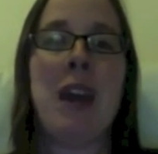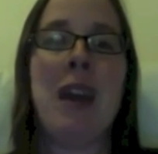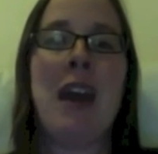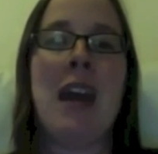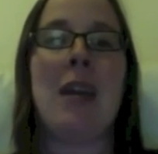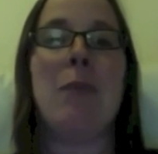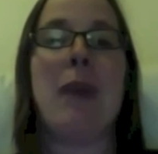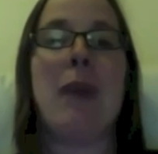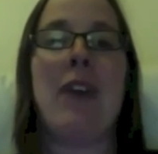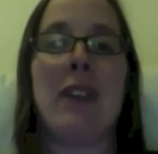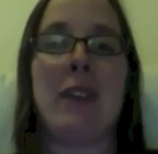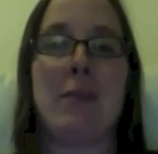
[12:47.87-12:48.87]
and
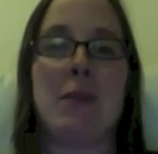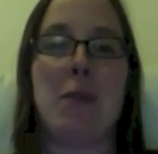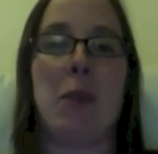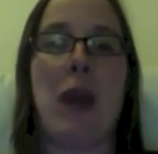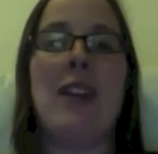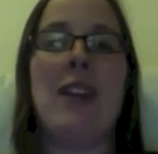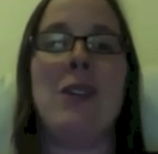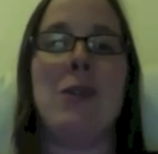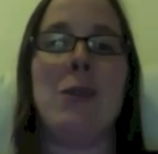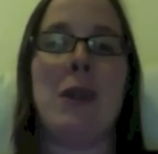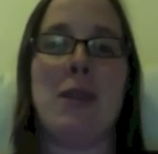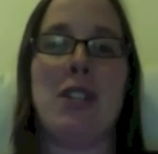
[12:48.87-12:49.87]
comparing them to brand new
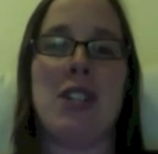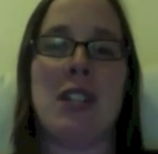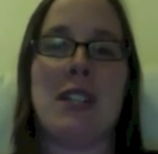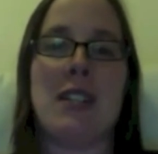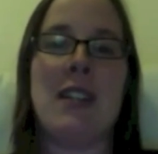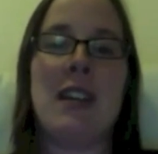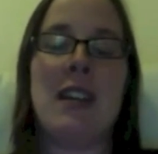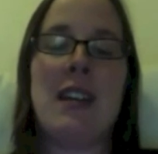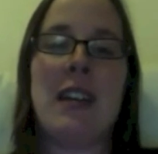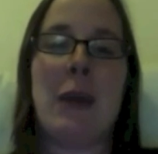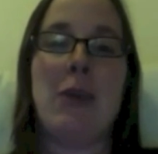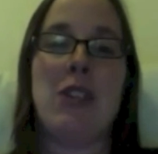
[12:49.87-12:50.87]
images
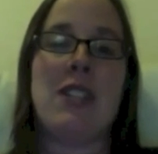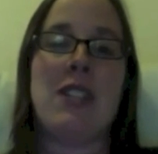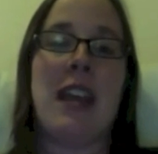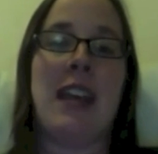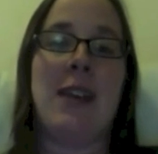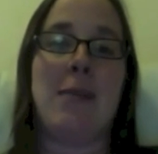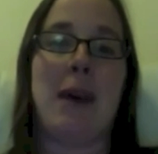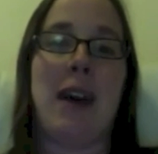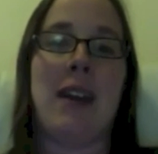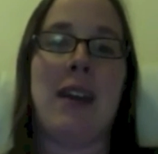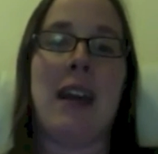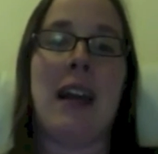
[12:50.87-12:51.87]
that were just taken
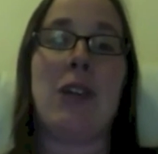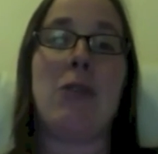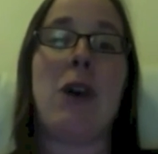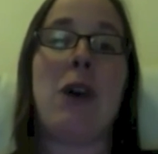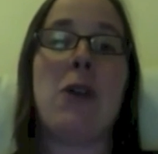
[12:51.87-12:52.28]
by LRO.